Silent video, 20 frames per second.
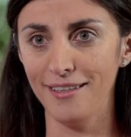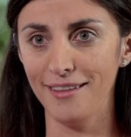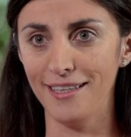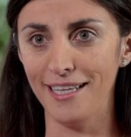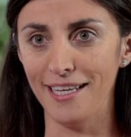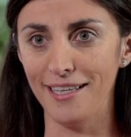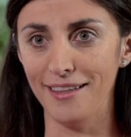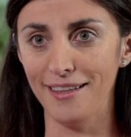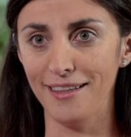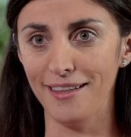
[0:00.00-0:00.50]

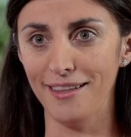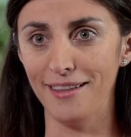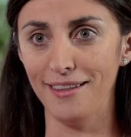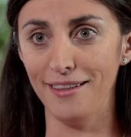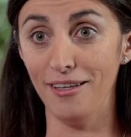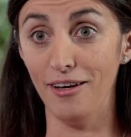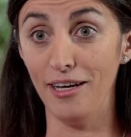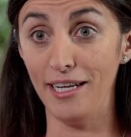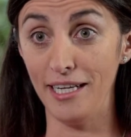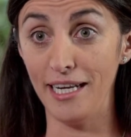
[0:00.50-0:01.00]
that
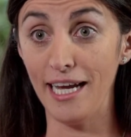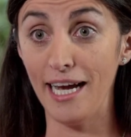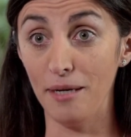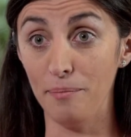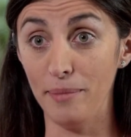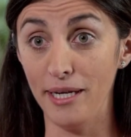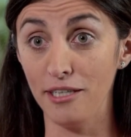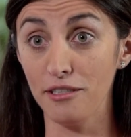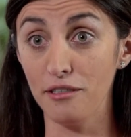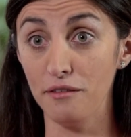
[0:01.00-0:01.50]
it had
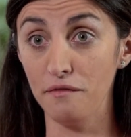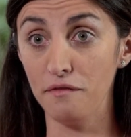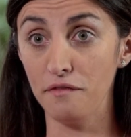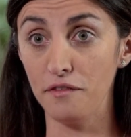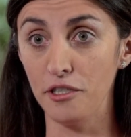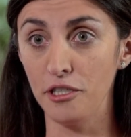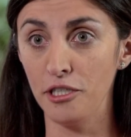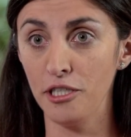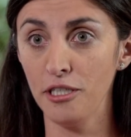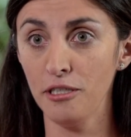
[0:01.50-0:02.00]
been
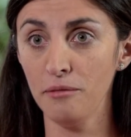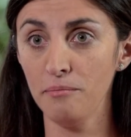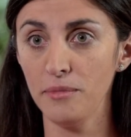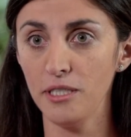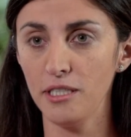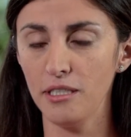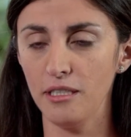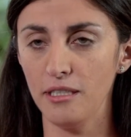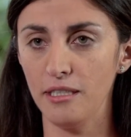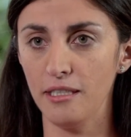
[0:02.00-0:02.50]

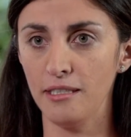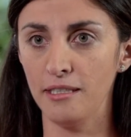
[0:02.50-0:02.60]
confirmed.